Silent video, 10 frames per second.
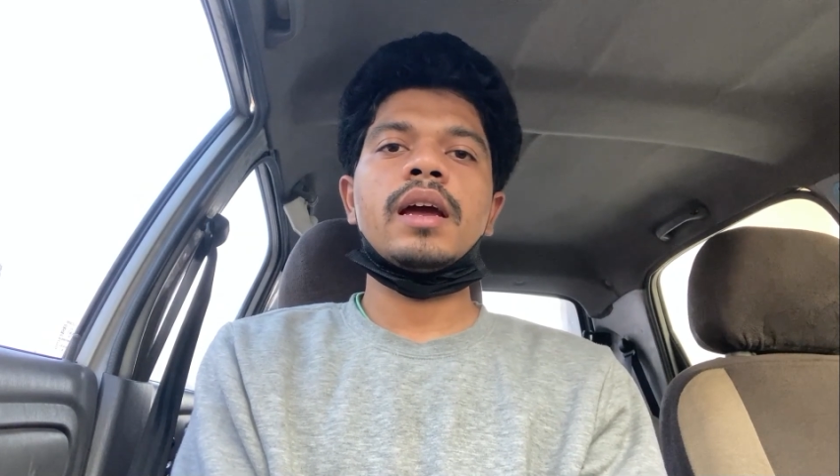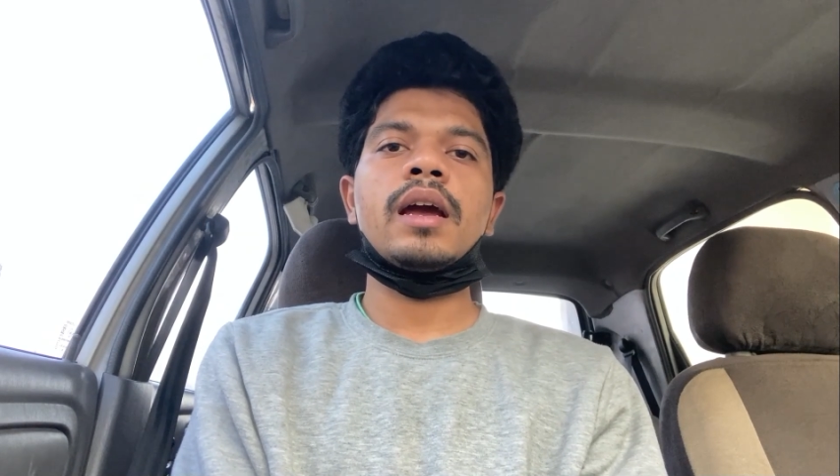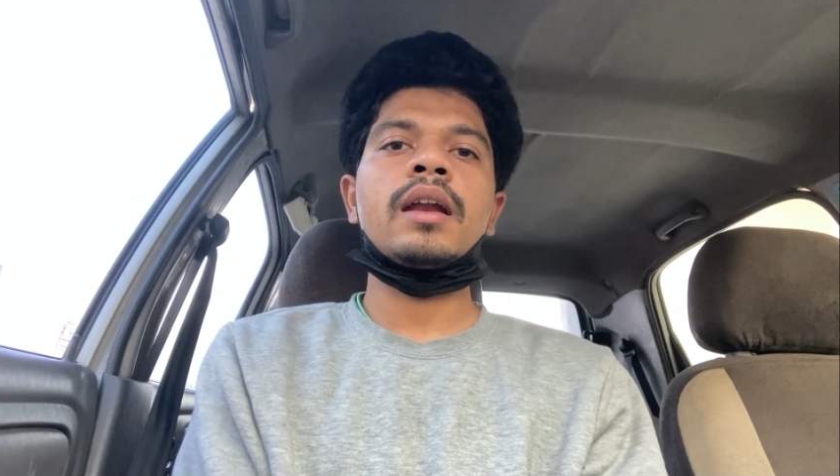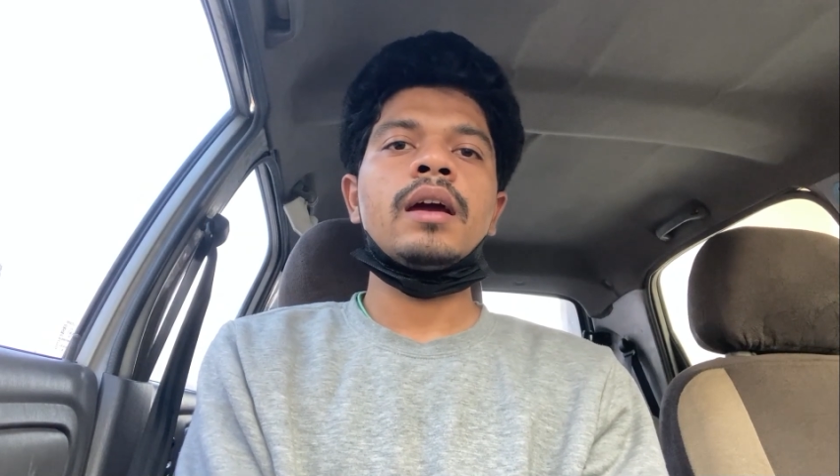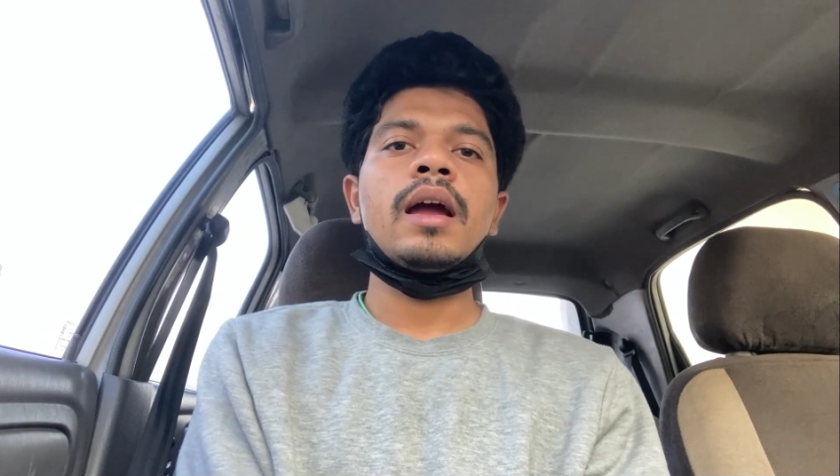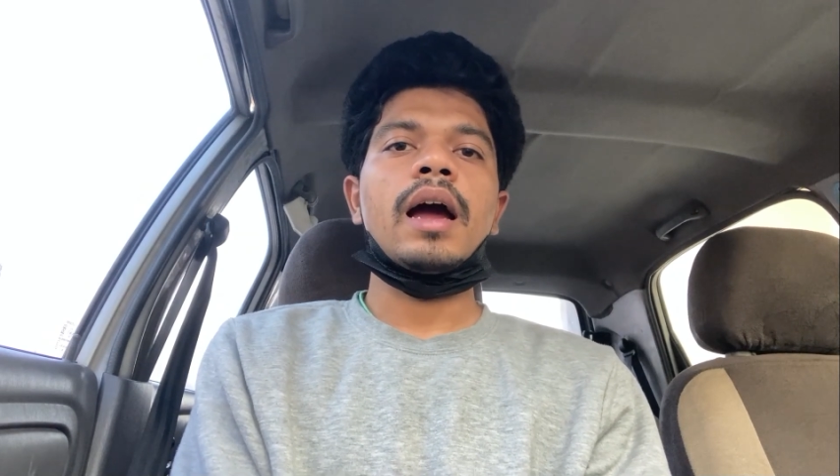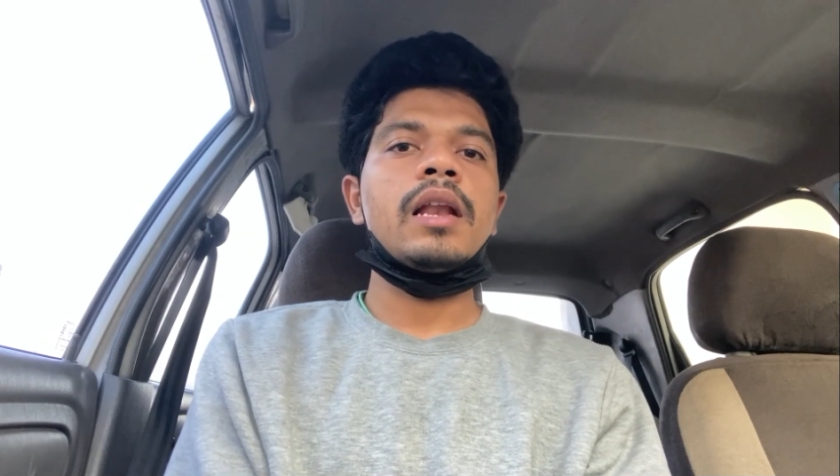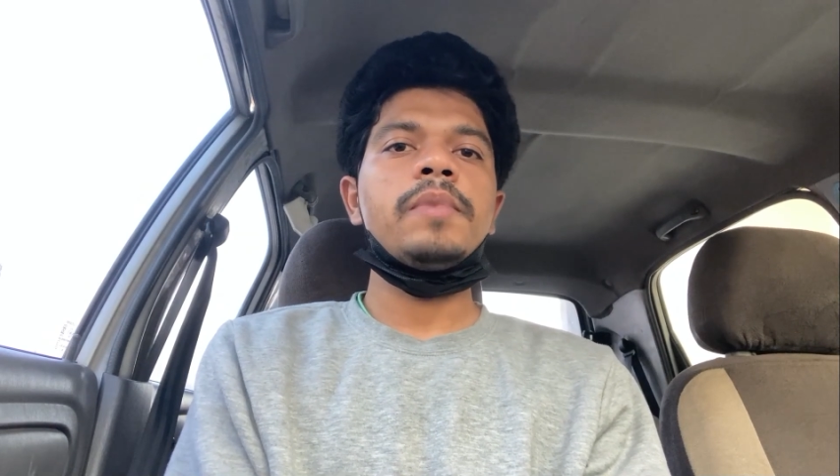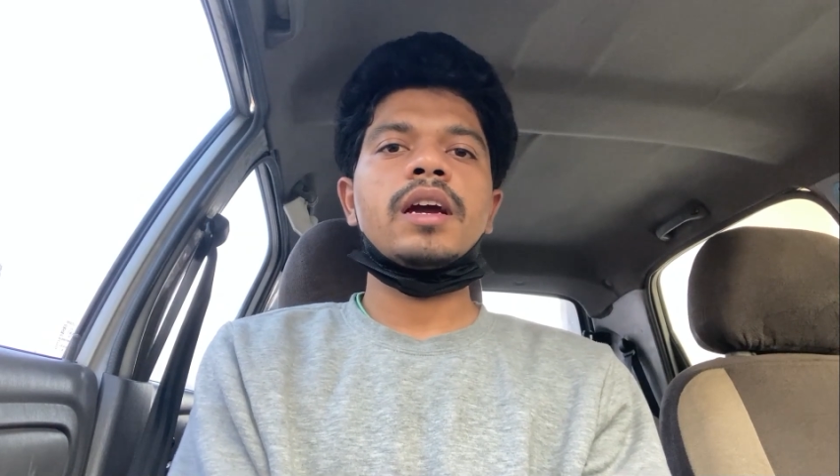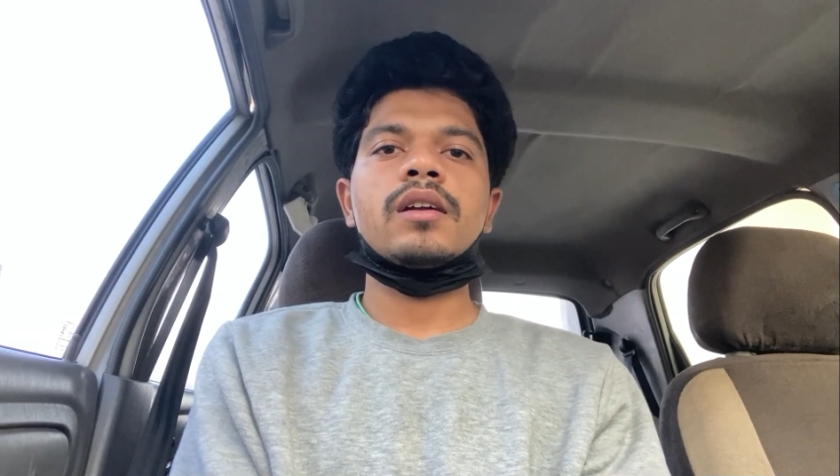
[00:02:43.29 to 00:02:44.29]
and
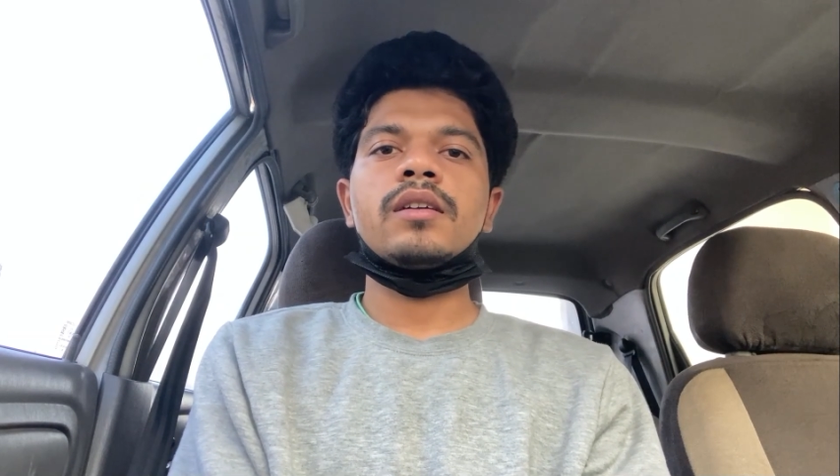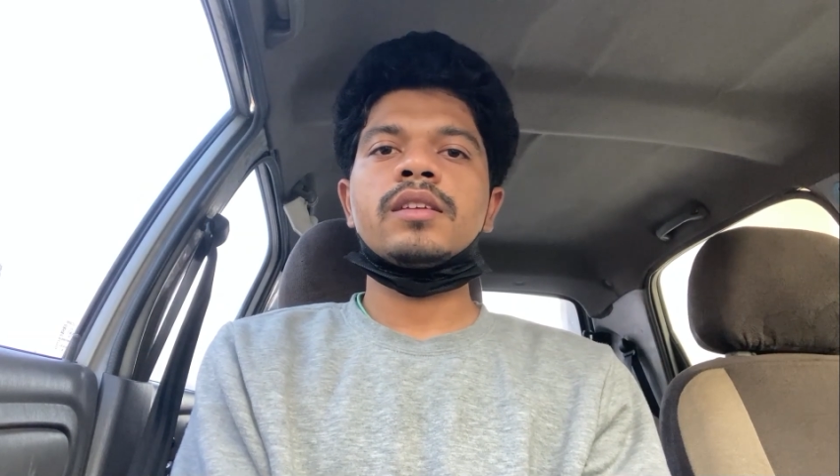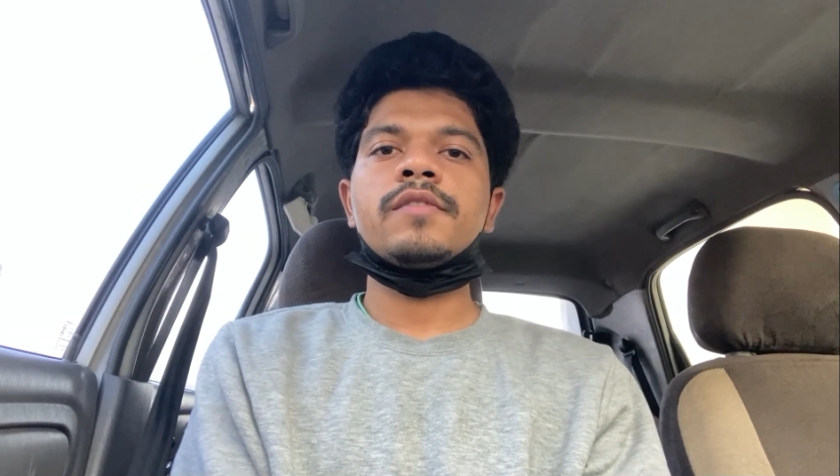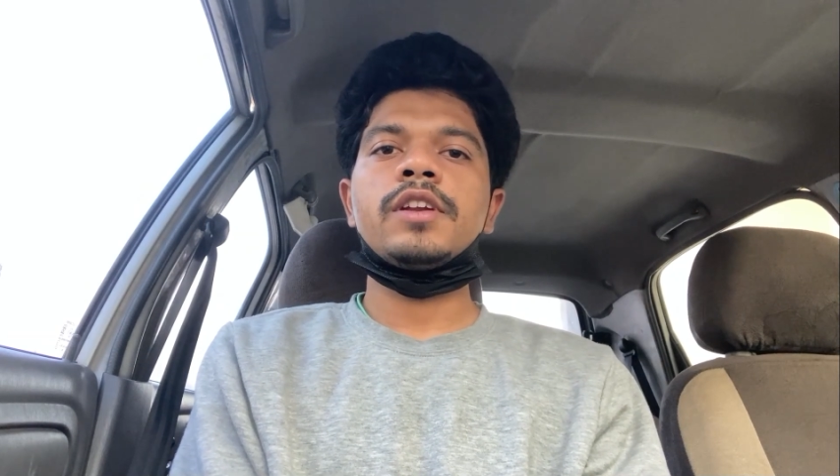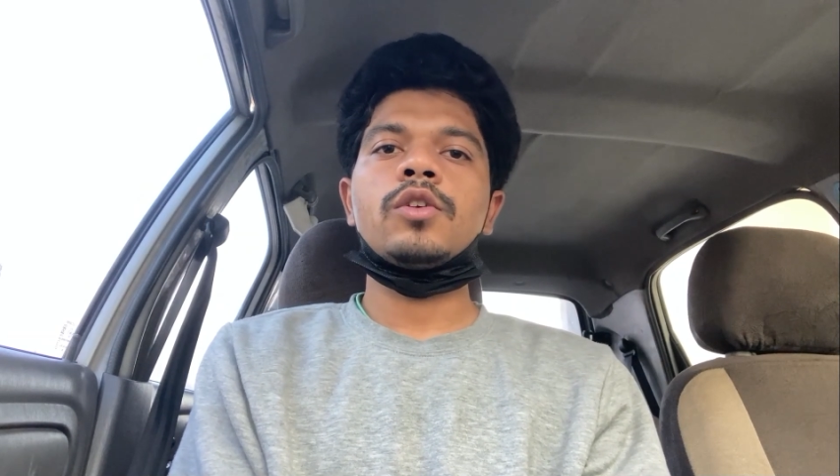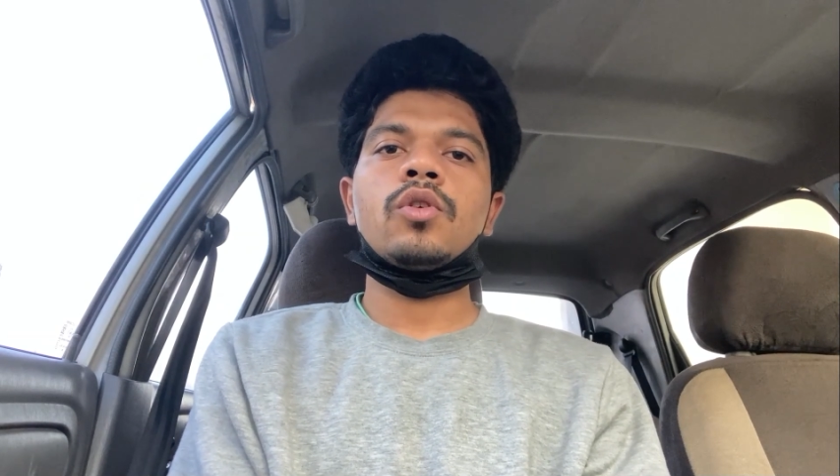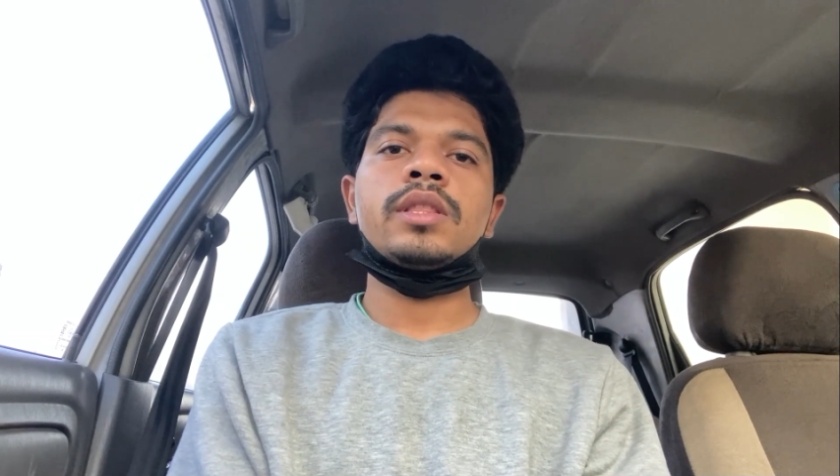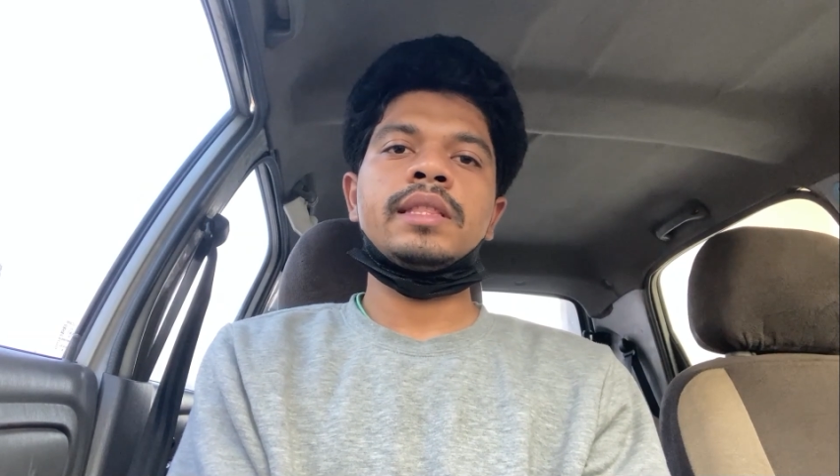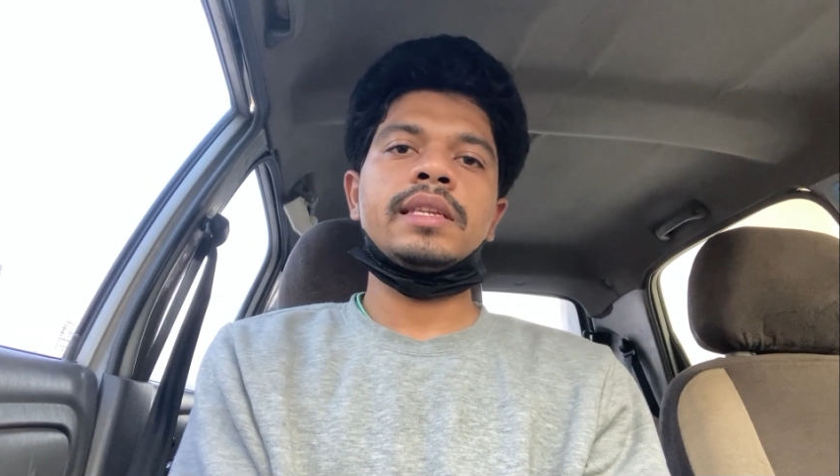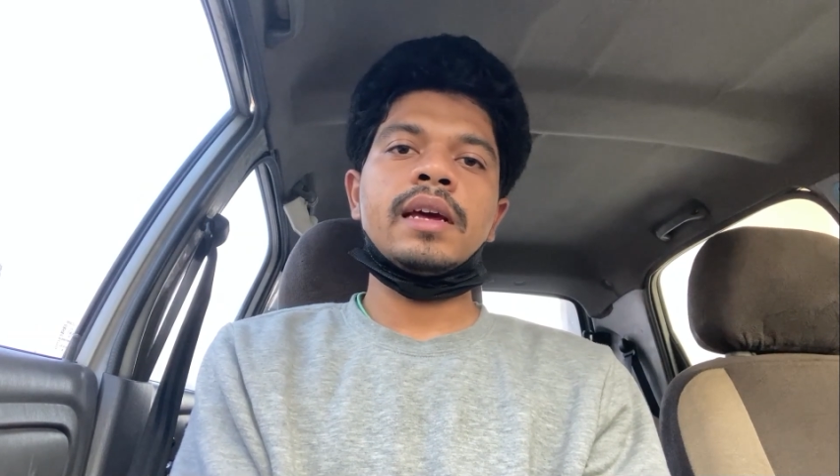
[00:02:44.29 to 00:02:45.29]
I'll make another video on